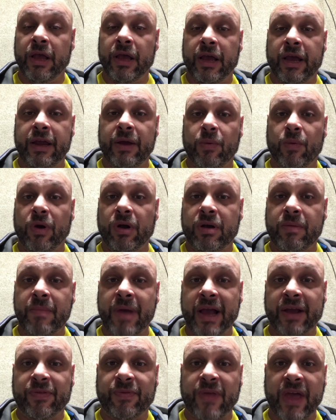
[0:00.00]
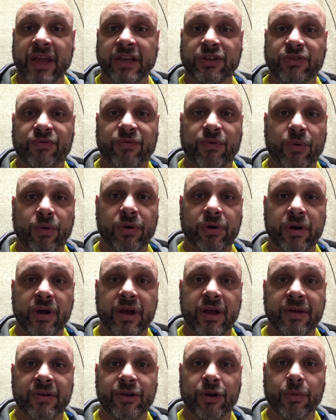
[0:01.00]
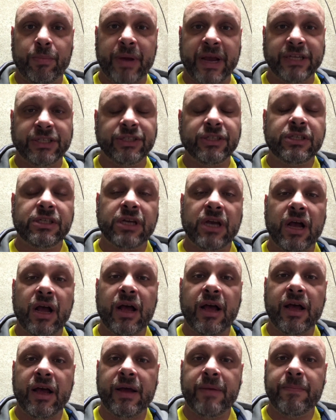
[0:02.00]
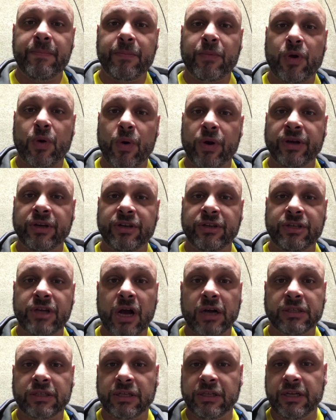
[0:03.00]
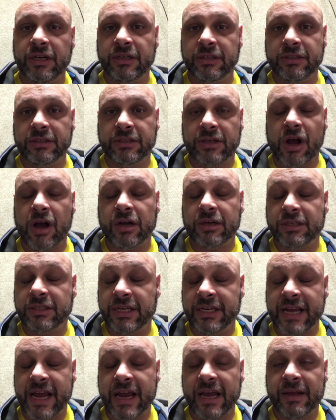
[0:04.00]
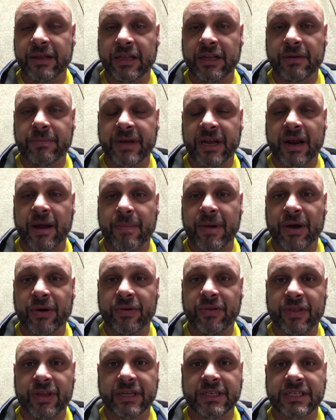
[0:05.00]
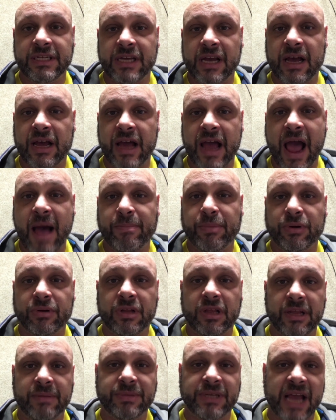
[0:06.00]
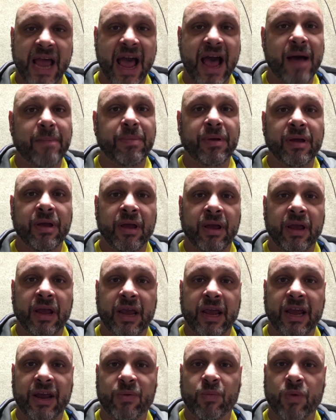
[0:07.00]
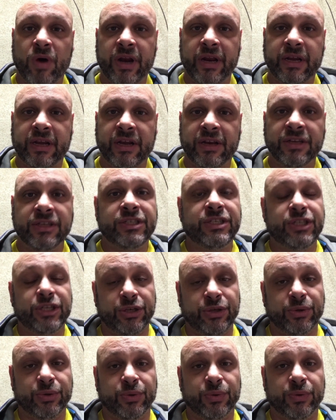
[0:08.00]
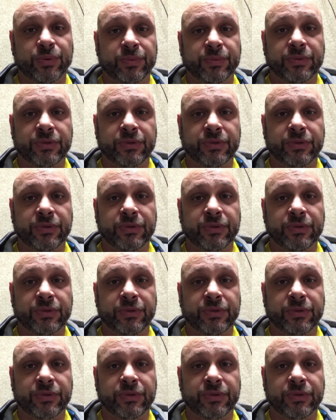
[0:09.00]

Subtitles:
Hey, welcome back. Thanks for your patience. I'm going to talk today a little bit about this Apple Clips app and what it can do.